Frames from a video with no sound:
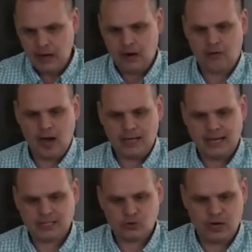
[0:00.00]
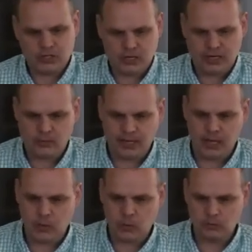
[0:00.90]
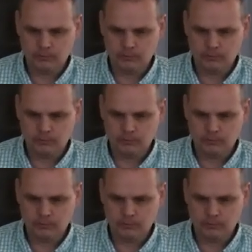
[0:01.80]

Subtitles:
All right, next question, here we go.